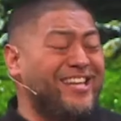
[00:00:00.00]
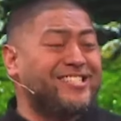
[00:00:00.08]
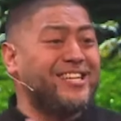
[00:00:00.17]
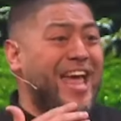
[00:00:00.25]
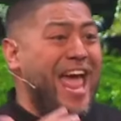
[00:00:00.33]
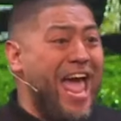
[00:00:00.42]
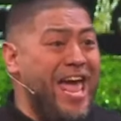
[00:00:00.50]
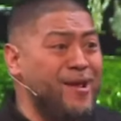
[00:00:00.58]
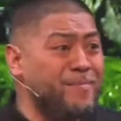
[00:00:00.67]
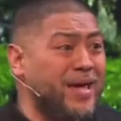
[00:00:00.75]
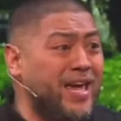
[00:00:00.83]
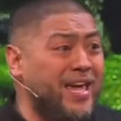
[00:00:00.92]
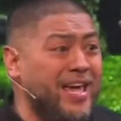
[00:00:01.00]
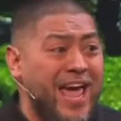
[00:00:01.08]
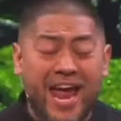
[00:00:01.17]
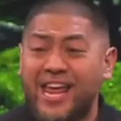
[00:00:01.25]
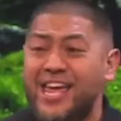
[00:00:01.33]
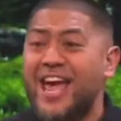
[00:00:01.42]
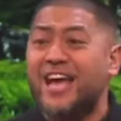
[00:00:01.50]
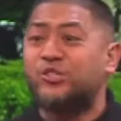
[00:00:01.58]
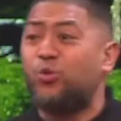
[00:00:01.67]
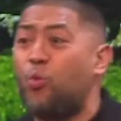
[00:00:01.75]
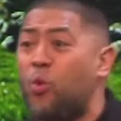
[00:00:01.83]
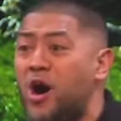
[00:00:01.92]
is an enemy and he
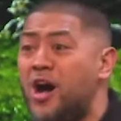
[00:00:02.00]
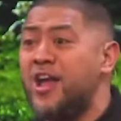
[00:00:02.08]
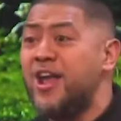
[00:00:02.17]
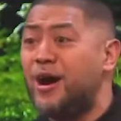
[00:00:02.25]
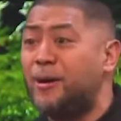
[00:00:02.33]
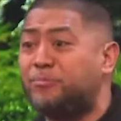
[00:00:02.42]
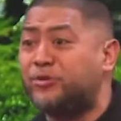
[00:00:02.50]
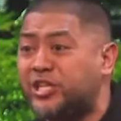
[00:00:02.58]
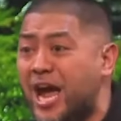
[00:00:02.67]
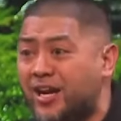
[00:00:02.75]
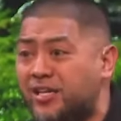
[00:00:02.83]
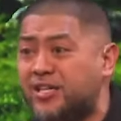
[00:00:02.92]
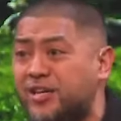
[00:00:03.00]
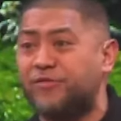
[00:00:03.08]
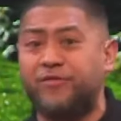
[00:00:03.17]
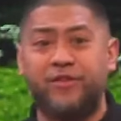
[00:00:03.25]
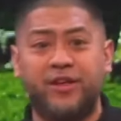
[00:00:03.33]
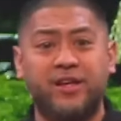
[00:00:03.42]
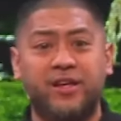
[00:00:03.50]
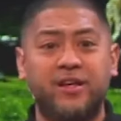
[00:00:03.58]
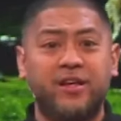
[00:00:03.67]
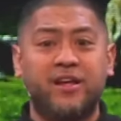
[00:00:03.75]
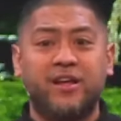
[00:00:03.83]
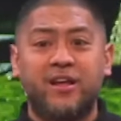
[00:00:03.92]
has one objective.
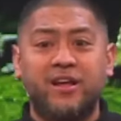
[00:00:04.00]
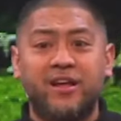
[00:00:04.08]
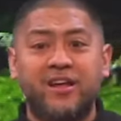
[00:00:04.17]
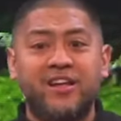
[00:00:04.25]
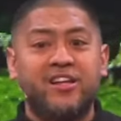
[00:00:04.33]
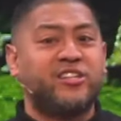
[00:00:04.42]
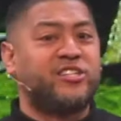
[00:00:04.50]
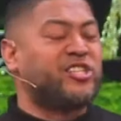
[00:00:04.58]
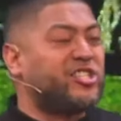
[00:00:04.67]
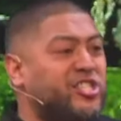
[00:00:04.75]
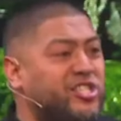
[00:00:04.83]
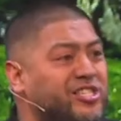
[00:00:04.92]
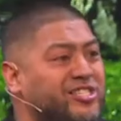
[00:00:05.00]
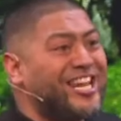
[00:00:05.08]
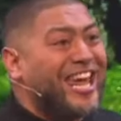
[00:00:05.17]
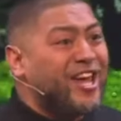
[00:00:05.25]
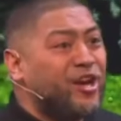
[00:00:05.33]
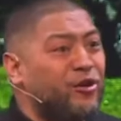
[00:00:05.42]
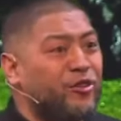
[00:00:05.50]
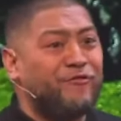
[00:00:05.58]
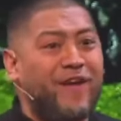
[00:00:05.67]
Steal the